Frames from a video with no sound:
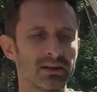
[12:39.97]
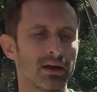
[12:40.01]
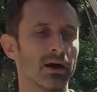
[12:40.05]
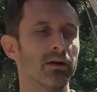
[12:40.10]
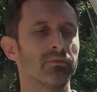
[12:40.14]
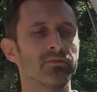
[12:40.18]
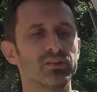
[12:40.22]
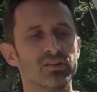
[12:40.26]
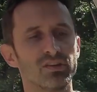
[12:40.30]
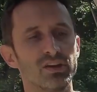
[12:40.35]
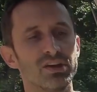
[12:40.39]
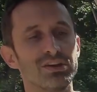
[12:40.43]

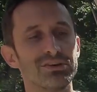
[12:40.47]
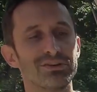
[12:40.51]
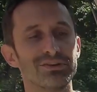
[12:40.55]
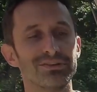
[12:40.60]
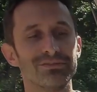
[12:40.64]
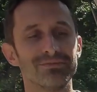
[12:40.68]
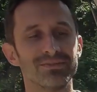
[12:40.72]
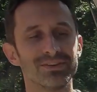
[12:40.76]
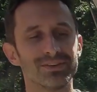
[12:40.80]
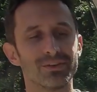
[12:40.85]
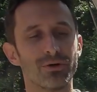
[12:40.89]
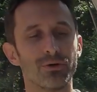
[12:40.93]
Obviously you
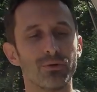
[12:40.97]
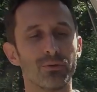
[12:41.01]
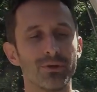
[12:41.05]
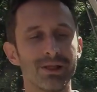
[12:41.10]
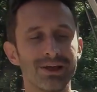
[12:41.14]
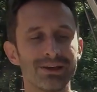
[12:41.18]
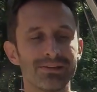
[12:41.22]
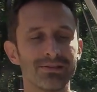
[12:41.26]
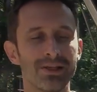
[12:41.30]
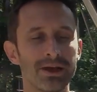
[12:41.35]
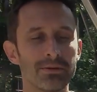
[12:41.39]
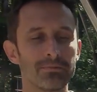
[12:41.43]
couldn't fit the whole
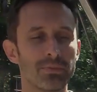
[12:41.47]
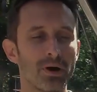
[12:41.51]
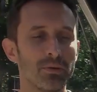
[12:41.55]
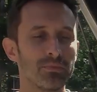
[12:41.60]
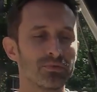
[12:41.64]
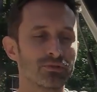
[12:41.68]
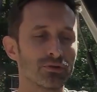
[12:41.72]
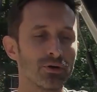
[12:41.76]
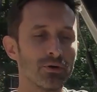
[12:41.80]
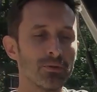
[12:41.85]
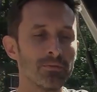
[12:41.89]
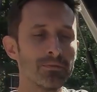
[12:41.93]
light, light bulb
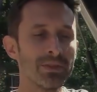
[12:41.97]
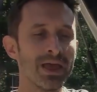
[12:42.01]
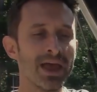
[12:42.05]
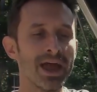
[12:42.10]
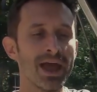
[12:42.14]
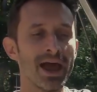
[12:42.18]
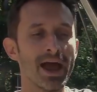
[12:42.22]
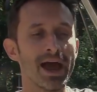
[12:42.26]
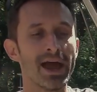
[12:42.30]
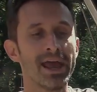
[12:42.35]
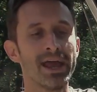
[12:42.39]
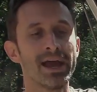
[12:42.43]
through
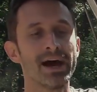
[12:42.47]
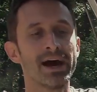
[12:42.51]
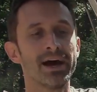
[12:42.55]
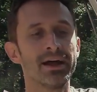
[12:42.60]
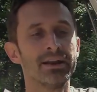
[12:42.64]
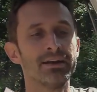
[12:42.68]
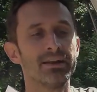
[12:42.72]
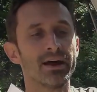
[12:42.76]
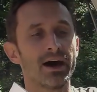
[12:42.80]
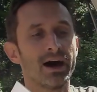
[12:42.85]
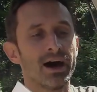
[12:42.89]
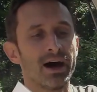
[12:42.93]

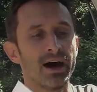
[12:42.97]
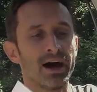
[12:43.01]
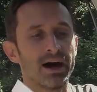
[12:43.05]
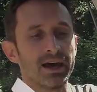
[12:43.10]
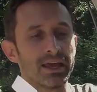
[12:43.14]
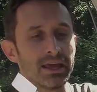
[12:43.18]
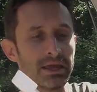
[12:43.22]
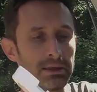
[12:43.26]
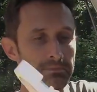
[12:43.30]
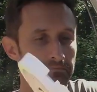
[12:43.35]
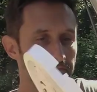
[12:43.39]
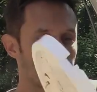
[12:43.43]
and uh,
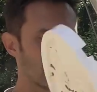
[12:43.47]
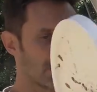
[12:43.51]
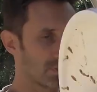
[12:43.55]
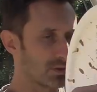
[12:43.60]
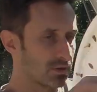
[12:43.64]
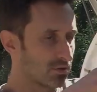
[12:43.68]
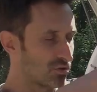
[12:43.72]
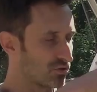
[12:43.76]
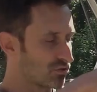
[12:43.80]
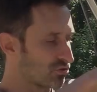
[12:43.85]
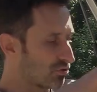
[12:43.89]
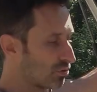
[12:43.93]
it
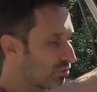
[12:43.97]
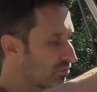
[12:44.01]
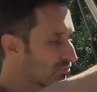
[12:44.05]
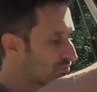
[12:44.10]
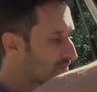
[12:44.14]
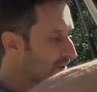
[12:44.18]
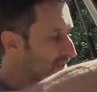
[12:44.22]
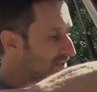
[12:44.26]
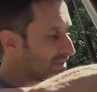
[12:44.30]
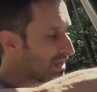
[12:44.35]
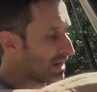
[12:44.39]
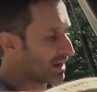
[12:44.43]
just goes
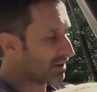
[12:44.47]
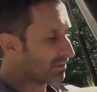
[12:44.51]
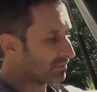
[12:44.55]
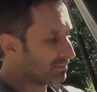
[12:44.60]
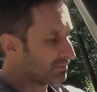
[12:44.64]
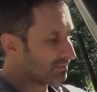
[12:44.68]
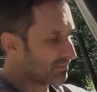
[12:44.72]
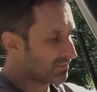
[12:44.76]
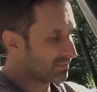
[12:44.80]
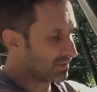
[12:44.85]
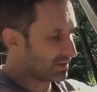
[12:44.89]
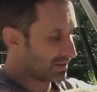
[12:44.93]
right
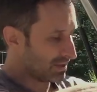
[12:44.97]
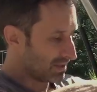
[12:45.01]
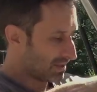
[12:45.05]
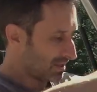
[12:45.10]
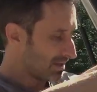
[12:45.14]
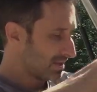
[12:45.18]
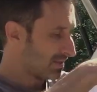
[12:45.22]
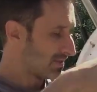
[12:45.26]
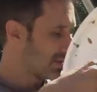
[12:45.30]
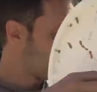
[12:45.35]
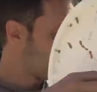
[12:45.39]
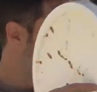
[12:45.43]
down
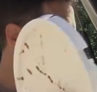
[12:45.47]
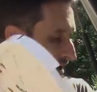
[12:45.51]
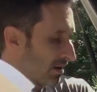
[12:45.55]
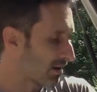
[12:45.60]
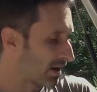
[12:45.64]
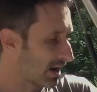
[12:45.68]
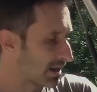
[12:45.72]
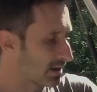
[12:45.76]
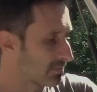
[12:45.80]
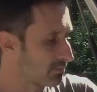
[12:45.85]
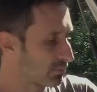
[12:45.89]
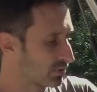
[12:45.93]
in there
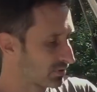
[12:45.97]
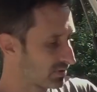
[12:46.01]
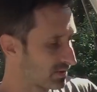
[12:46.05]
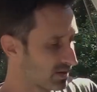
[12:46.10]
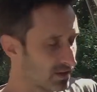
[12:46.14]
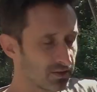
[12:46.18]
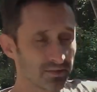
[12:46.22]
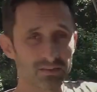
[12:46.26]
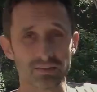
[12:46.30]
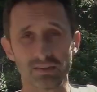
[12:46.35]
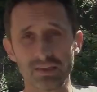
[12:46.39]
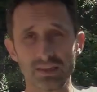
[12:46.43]
I can put
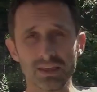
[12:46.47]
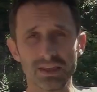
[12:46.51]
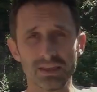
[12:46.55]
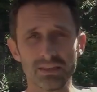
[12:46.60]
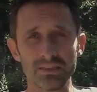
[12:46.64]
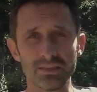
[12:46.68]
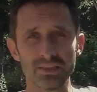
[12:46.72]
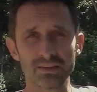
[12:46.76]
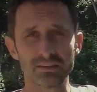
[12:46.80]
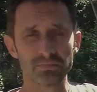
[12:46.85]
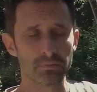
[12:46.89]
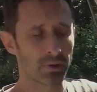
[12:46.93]
things in
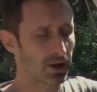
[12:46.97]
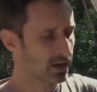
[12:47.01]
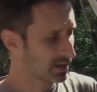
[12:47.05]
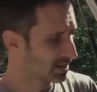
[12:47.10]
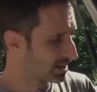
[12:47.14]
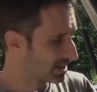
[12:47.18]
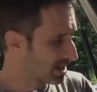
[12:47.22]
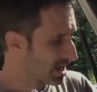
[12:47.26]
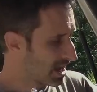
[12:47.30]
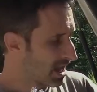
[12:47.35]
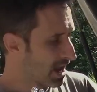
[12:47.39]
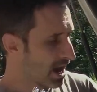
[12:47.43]
this bucket.